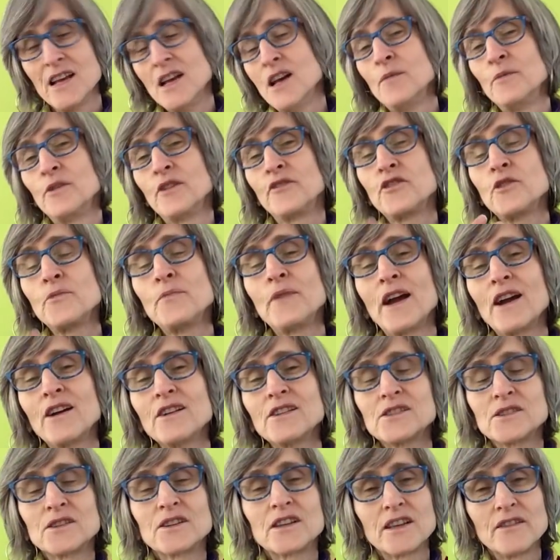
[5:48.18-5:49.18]
But if your
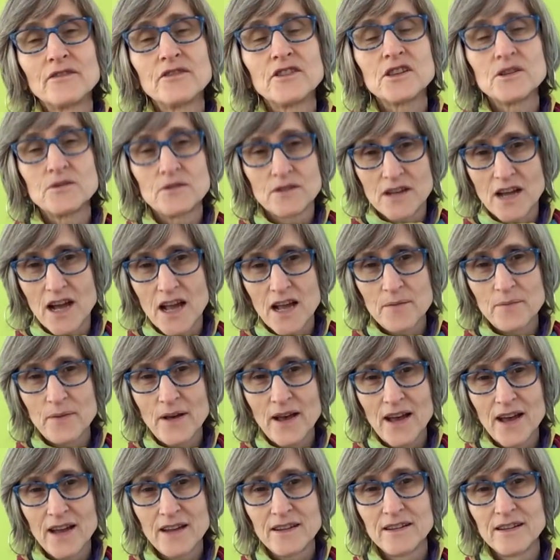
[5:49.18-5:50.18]
parents are giving you an
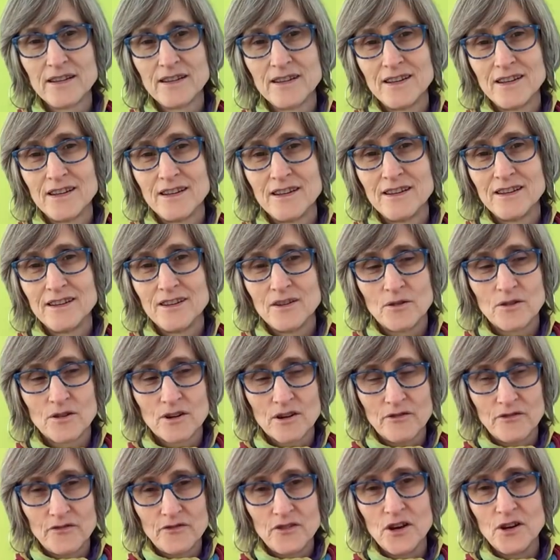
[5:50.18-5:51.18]
iPad or
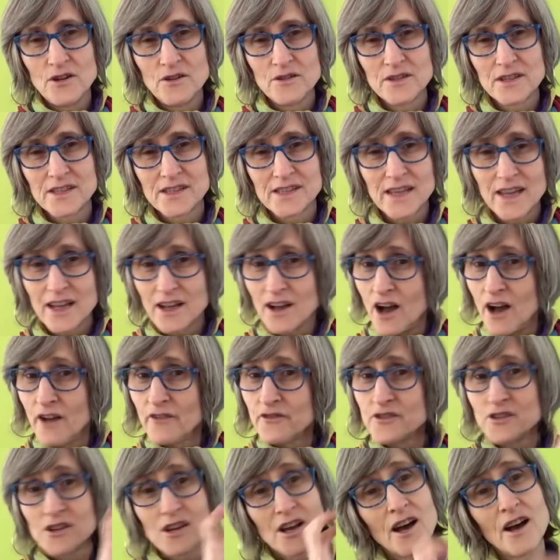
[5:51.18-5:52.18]
a phone and saying, off
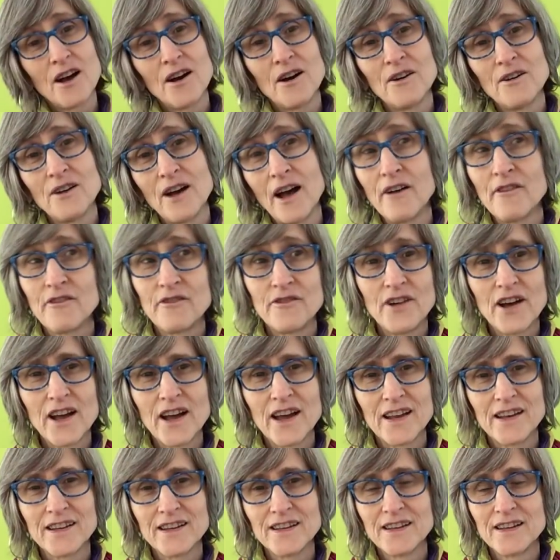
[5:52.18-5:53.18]
you go, have
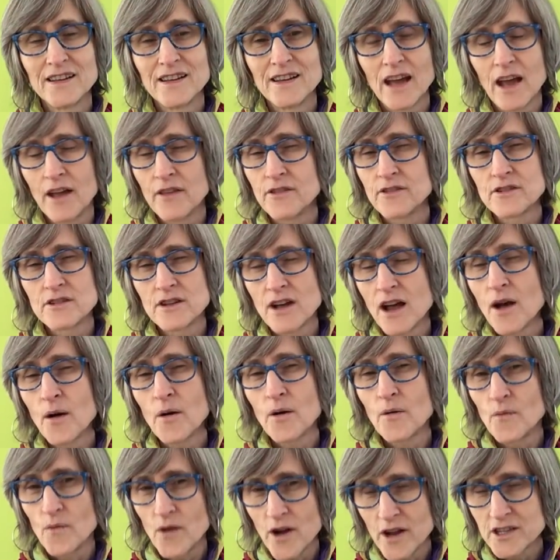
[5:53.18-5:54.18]
fun, and they're
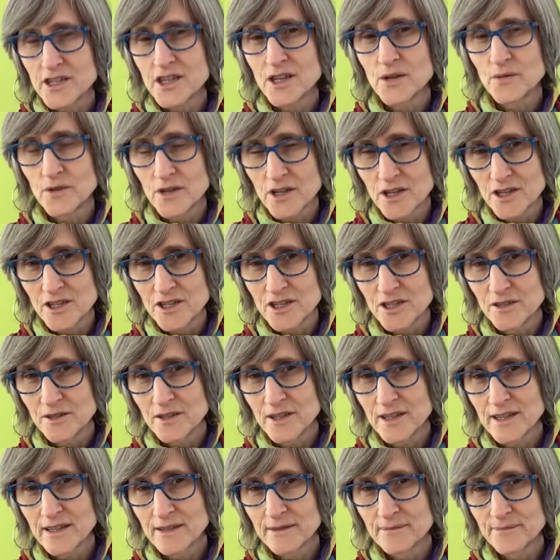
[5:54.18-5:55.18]
not watching what you're
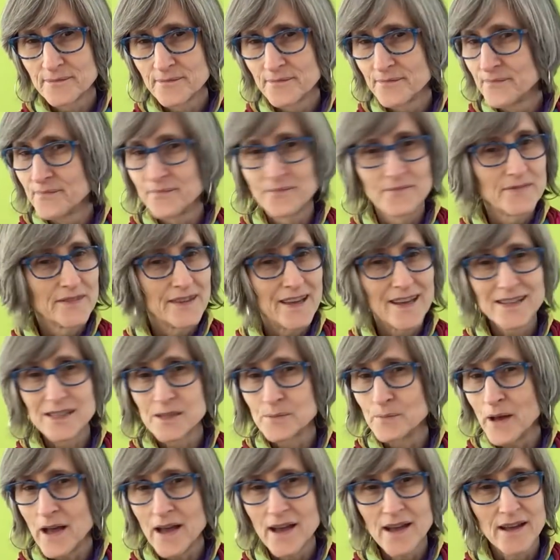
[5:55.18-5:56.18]
doing, that's
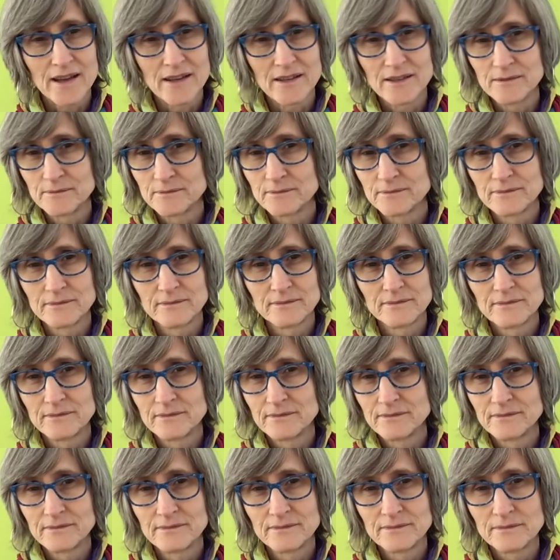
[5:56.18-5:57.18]
bad.
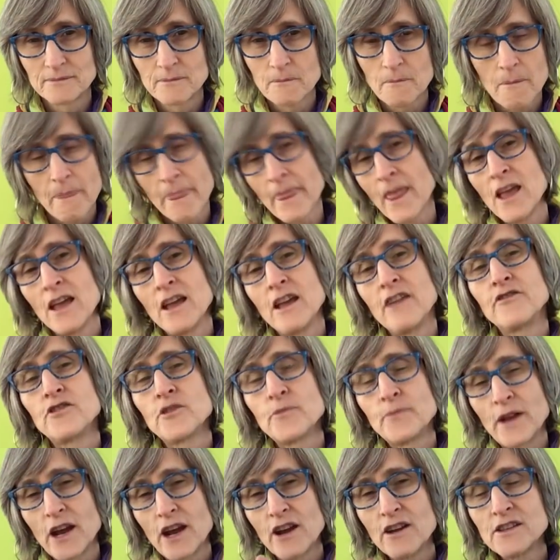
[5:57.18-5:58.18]
If your
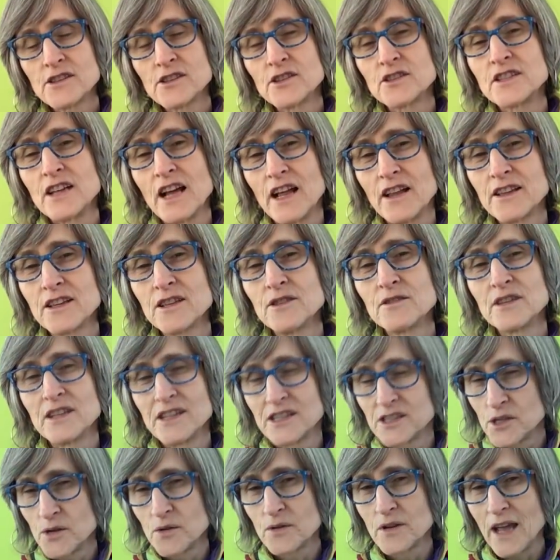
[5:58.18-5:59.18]
parents are telling you that
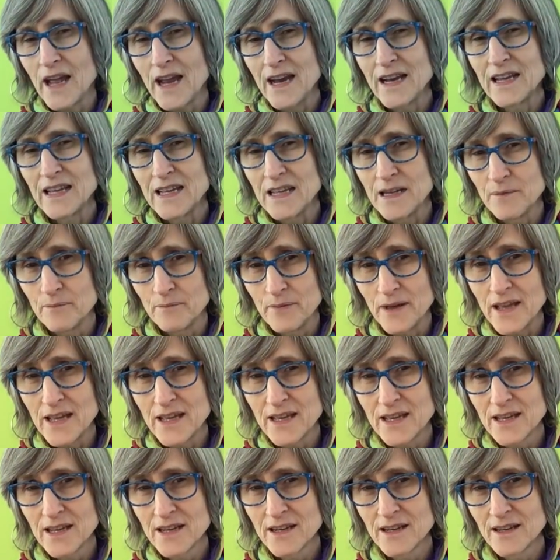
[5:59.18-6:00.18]
it's okay to eat
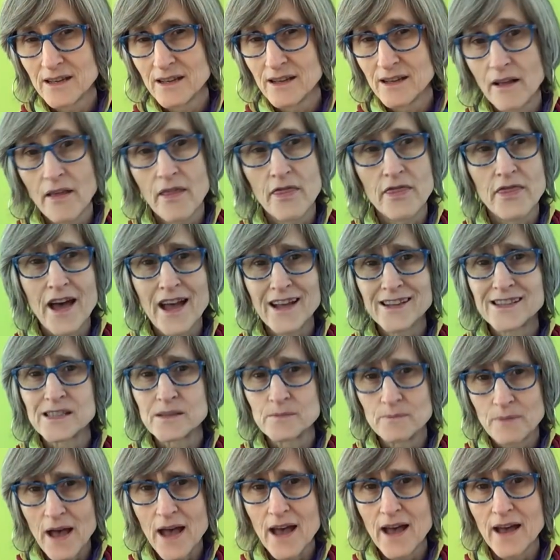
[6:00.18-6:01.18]
bacon, that's
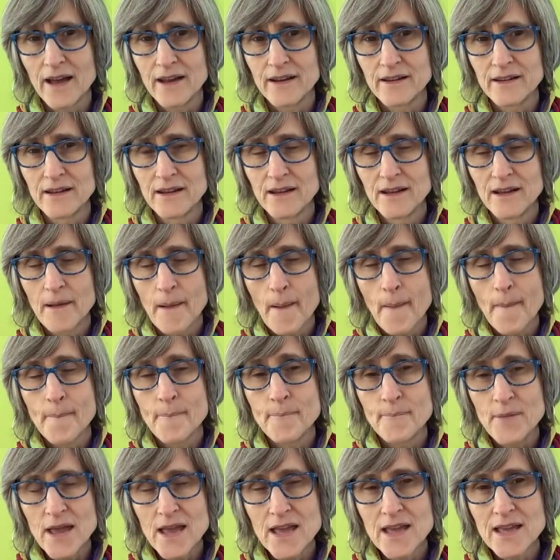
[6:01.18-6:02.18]
bad.
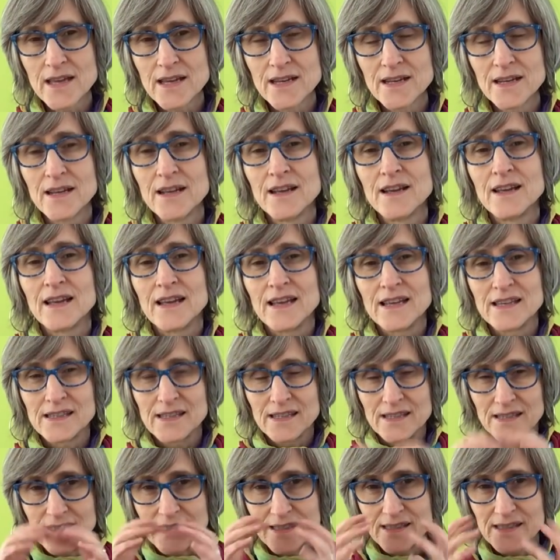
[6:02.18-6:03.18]
Bacon is
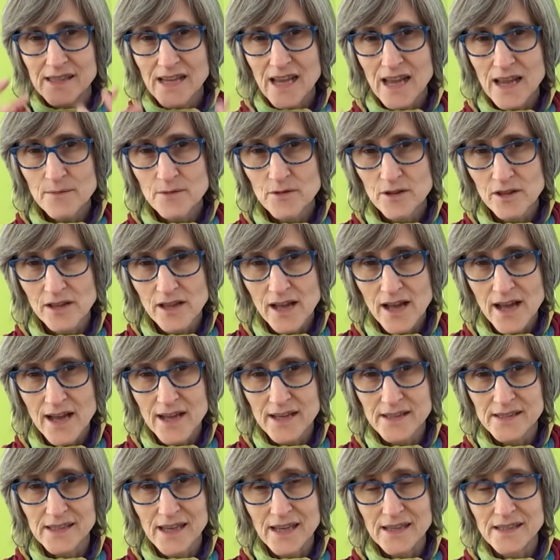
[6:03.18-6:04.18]
in the same
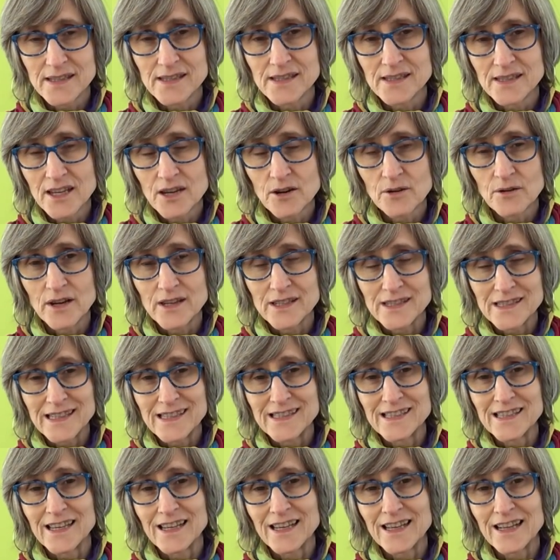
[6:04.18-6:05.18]
class as cigarettes.
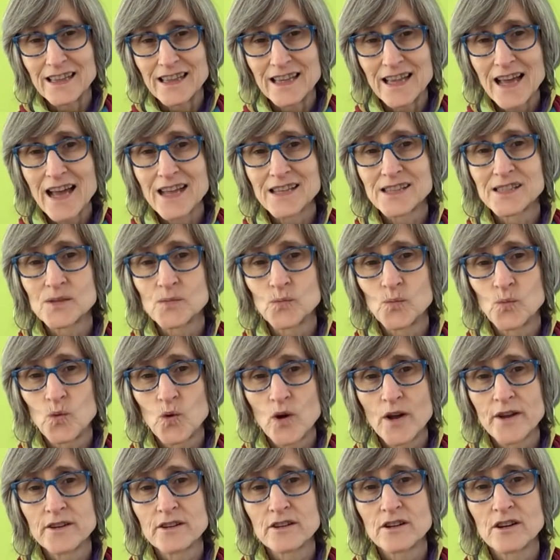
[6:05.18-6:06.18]
It's a class
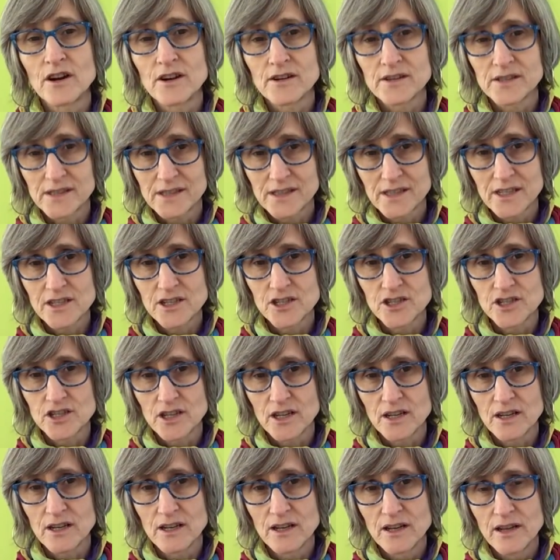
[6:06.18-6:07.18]
one
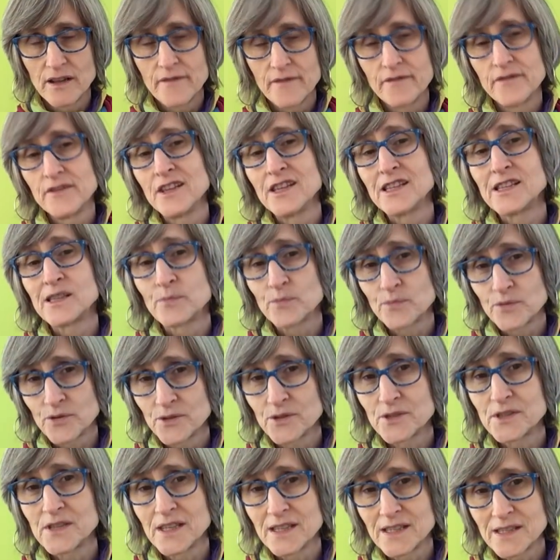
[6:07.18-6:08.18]
carcinogen. This
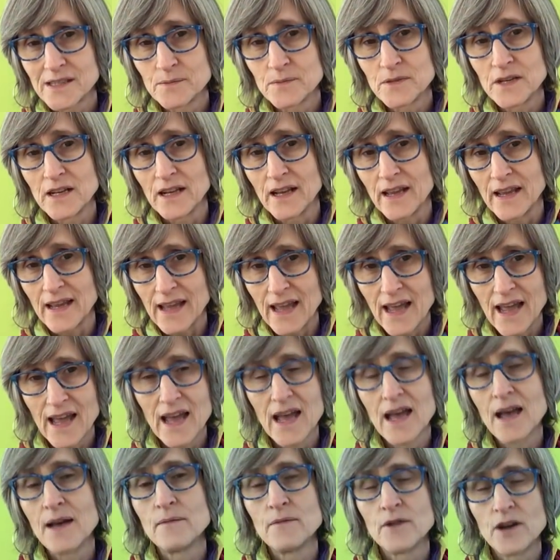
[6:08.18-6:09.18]
processed meat like
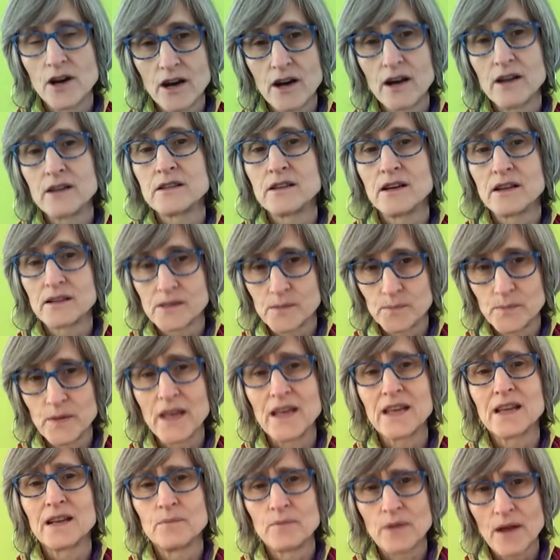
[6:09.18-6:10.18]
ham, hot dogs,
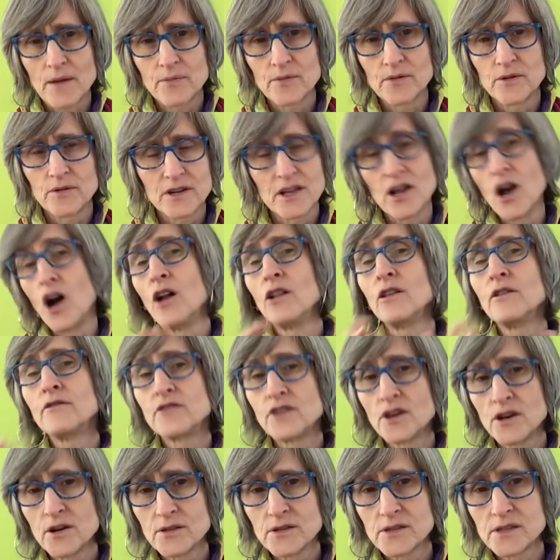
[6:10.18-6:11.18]
bacon, pepperoni, all of
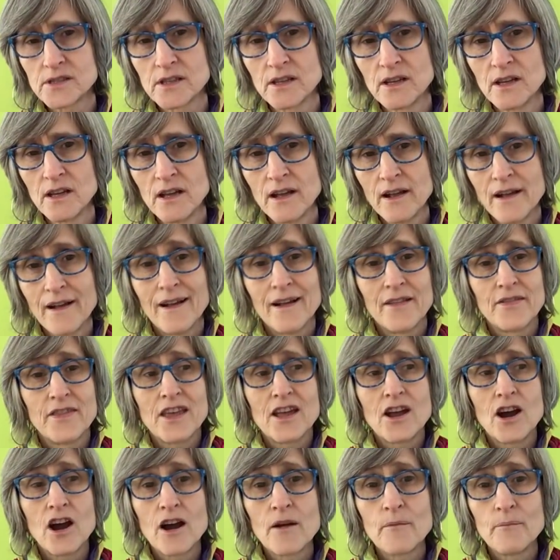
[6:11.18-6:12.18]
those, they
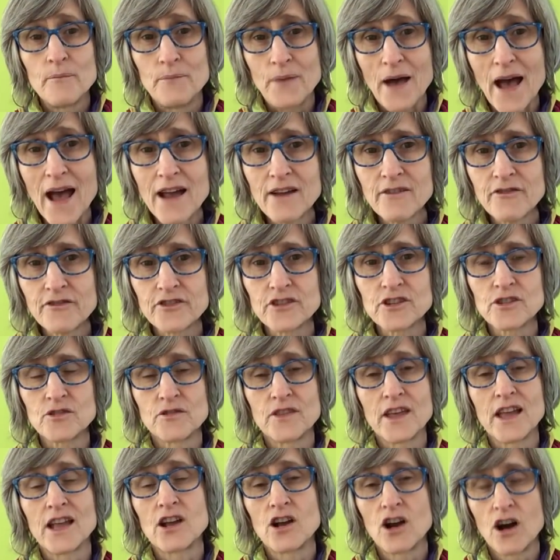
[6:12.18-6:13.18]
are bad for you.
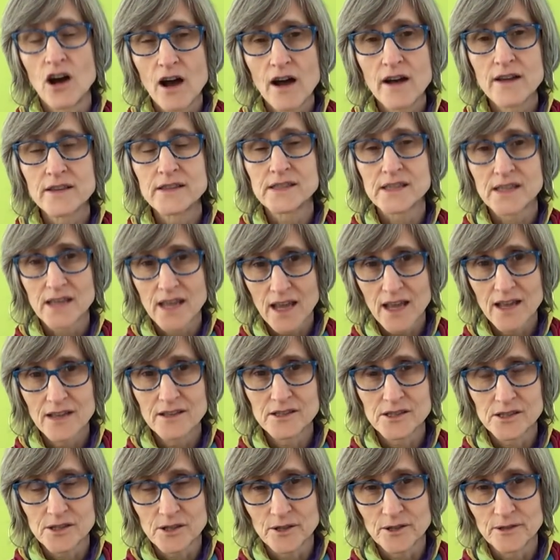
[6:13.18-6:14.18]
They cause
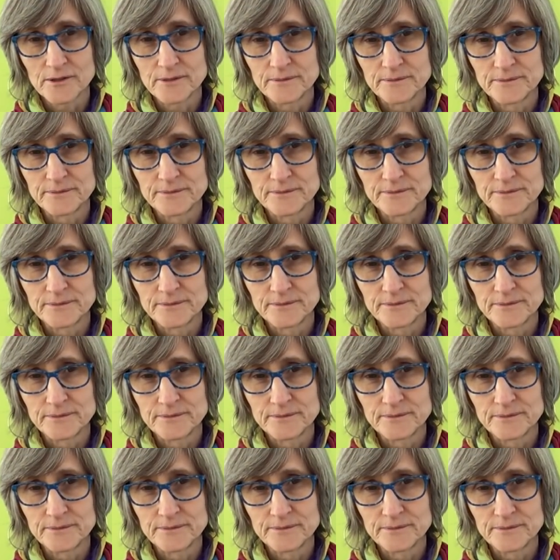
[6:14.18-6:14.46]
cancer.